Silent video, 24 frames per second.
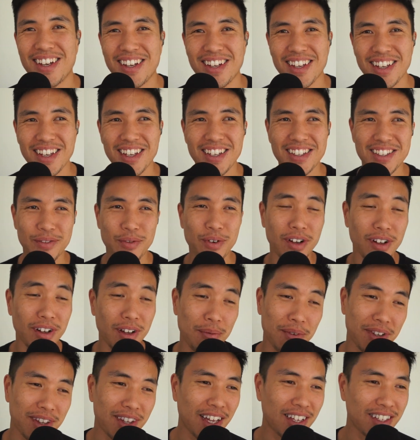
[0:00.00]
I
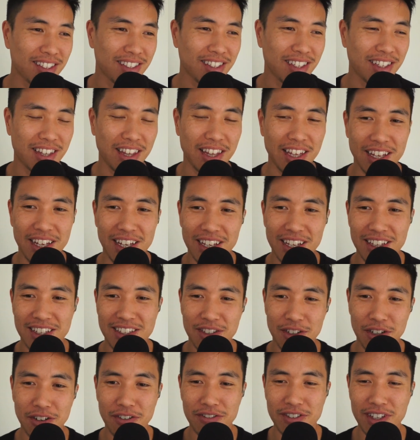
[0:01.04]
mean, that's the
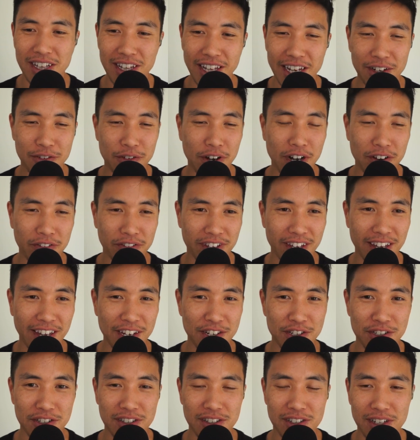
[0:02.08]
sort of delayed
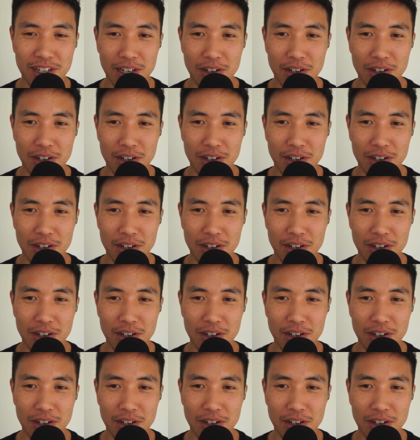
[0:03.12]
gratification,